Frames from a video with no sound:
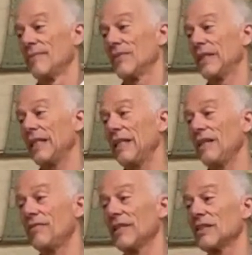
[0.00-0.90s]
that
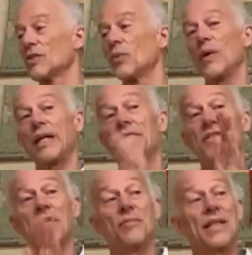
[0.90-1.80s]
even as the waves
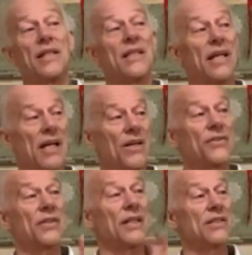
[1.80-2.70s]
come in and
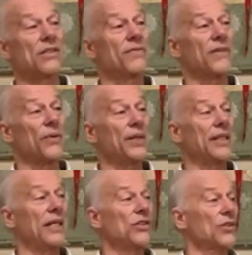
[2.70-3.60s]
out, that is the flowing
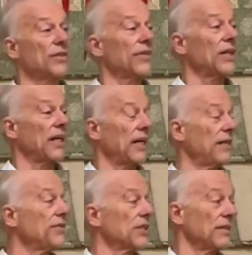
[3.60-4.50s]
nature of our
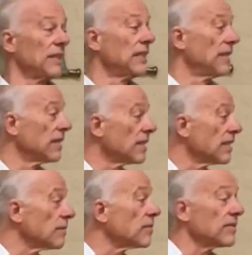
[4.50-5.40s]
lives and
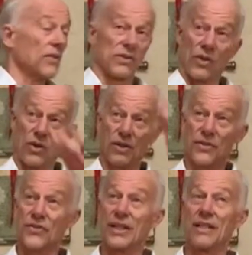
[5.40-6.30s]
this whole
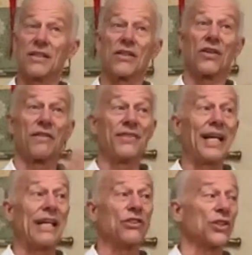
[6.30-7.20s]
thing of
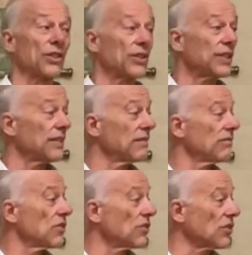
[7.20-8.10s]
nature and
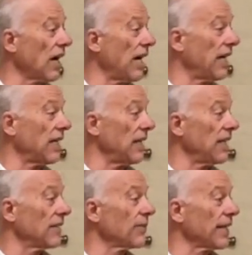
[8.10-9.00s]
society
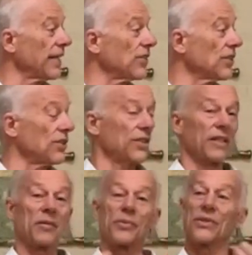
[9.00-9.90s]
and
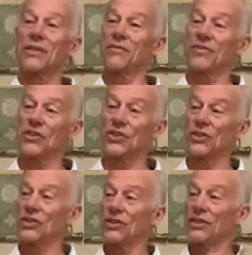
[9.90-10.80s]
relationships and
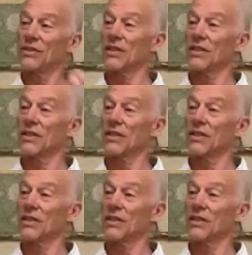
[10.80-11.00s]
division and